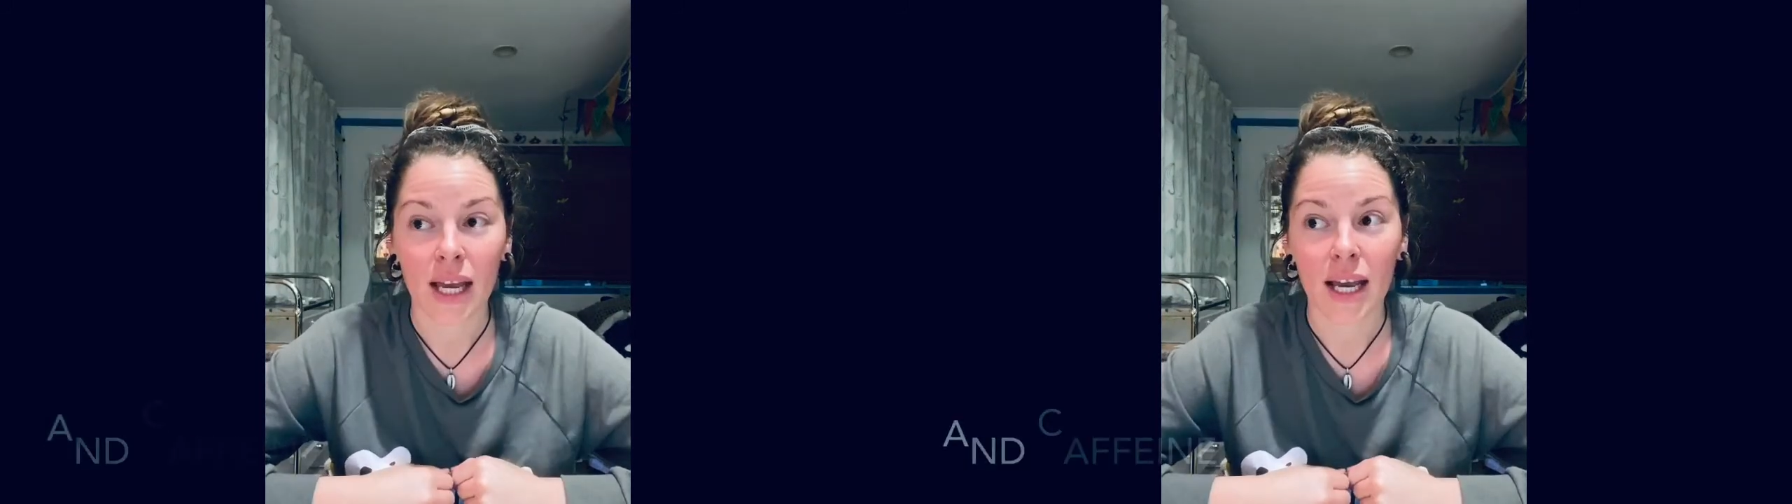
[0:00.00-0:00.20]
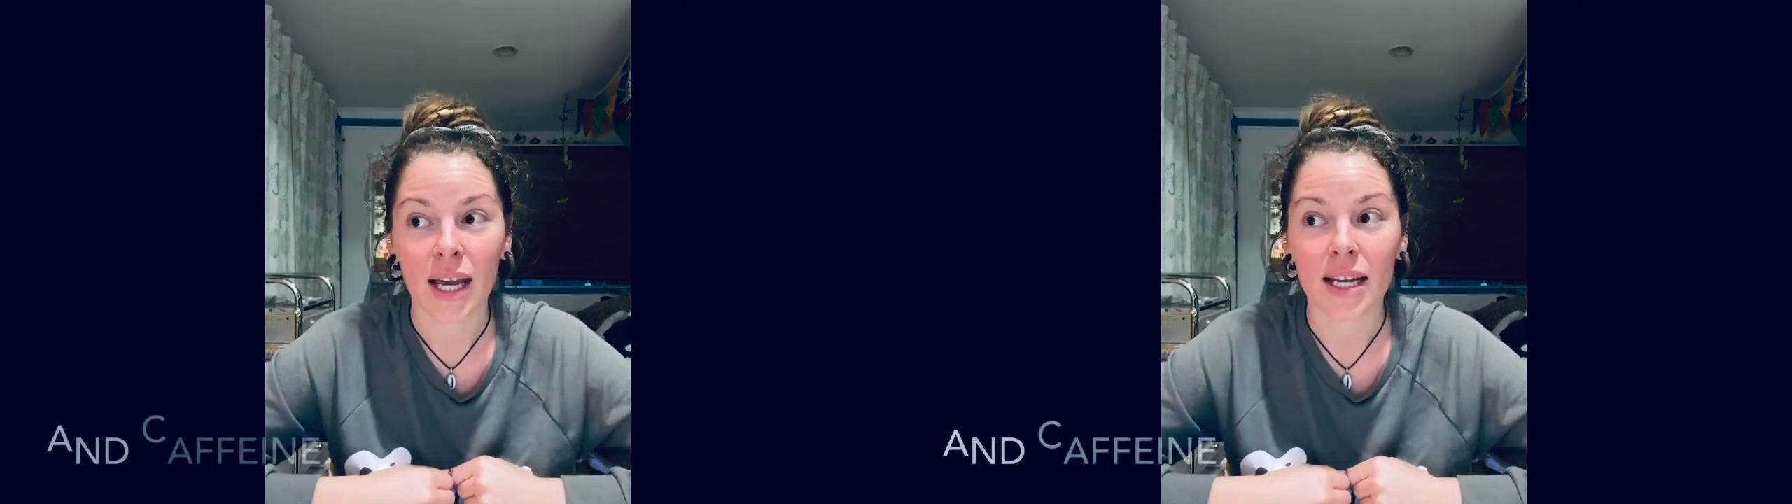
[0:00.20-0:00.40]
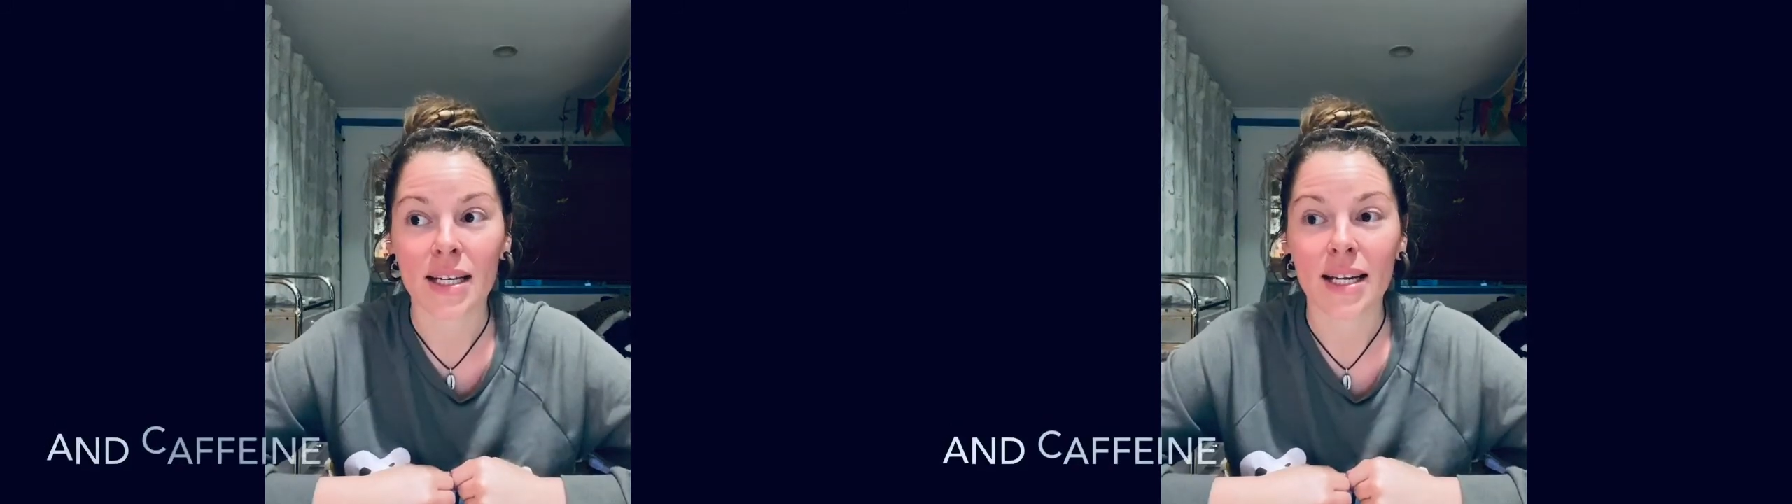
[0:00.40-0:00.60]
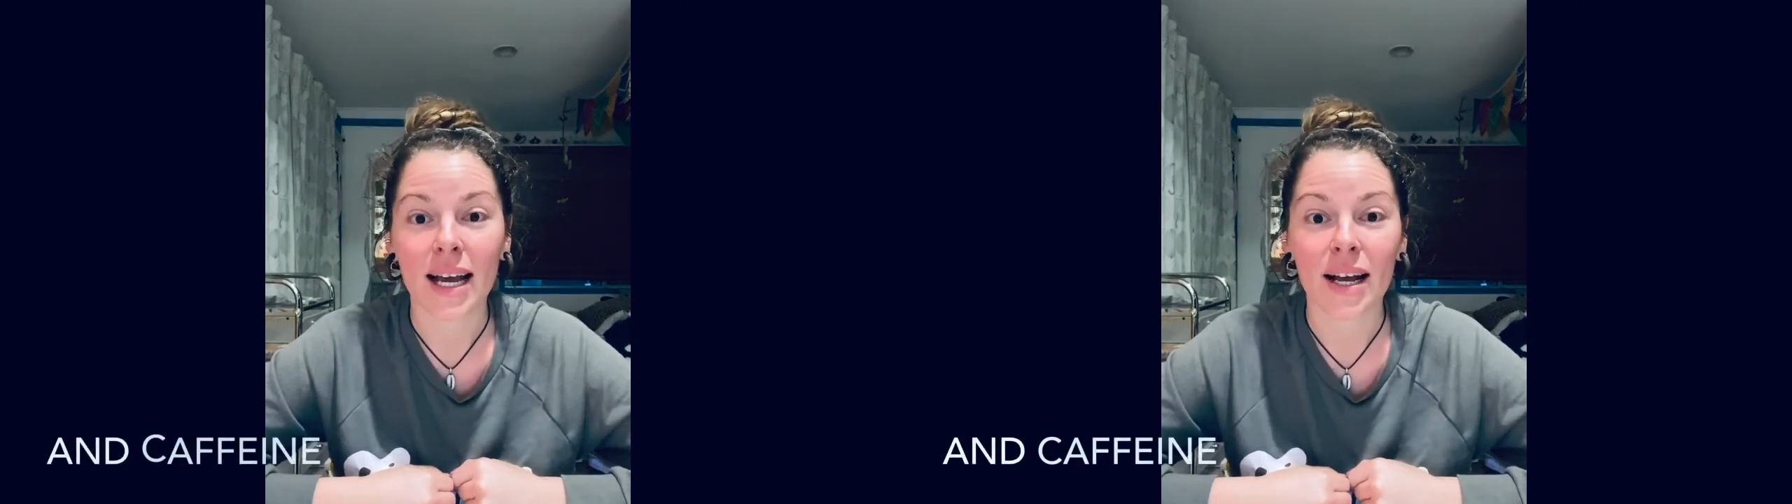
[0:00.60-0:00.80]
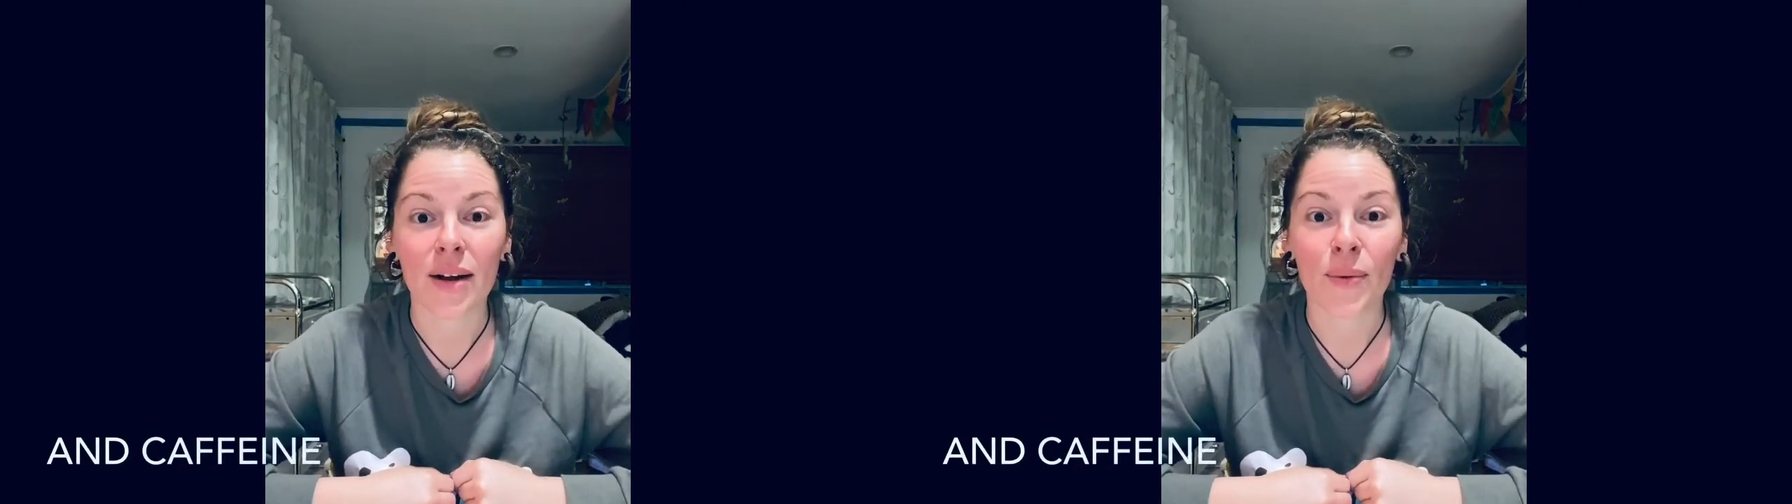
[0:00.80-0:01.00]
And
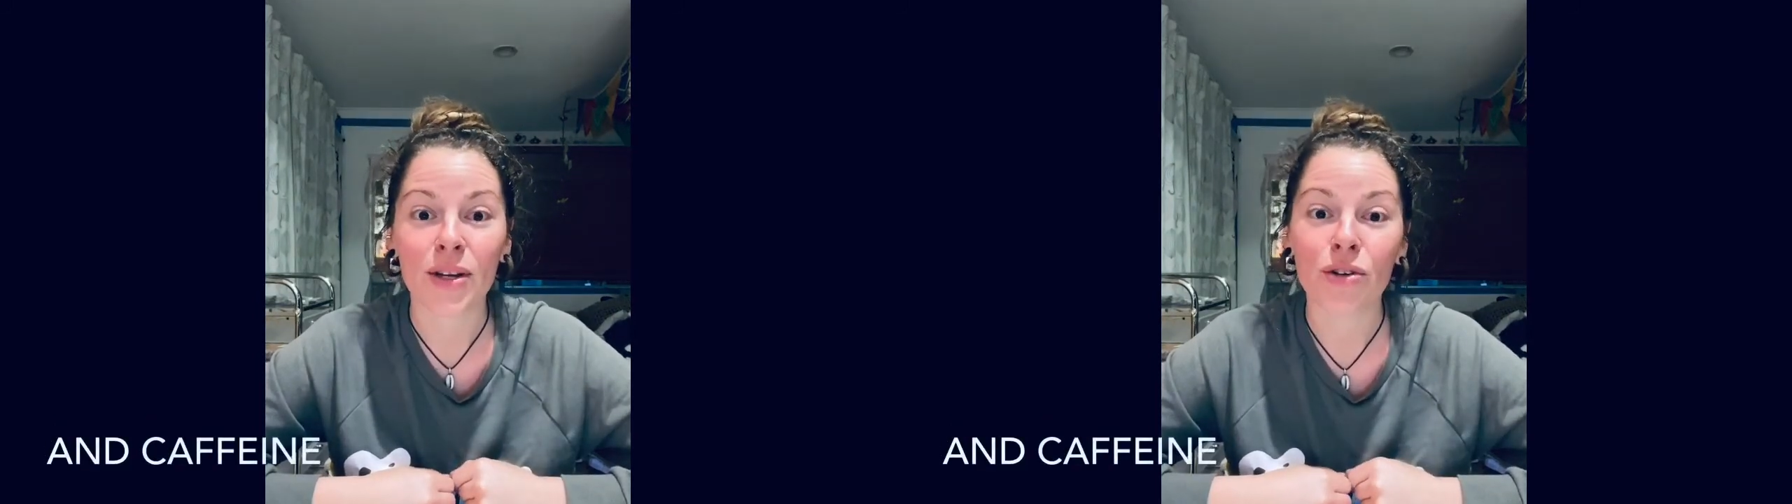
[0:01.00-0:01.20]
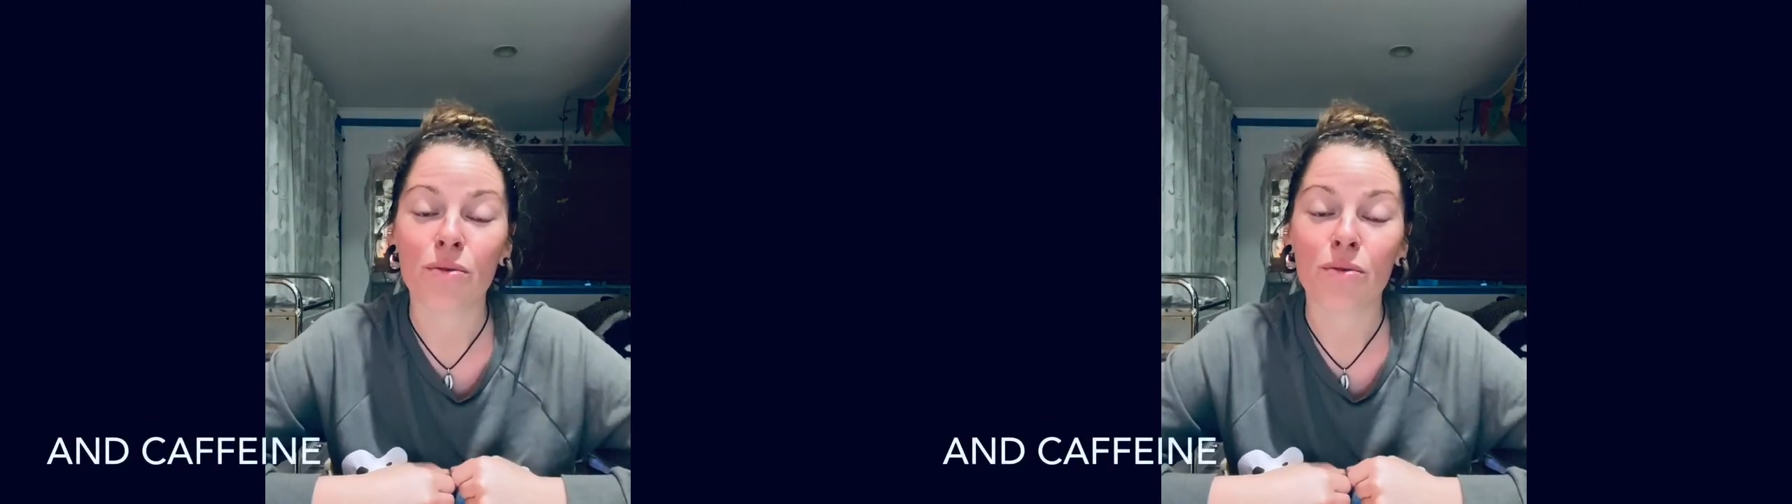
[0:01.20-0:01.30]
when you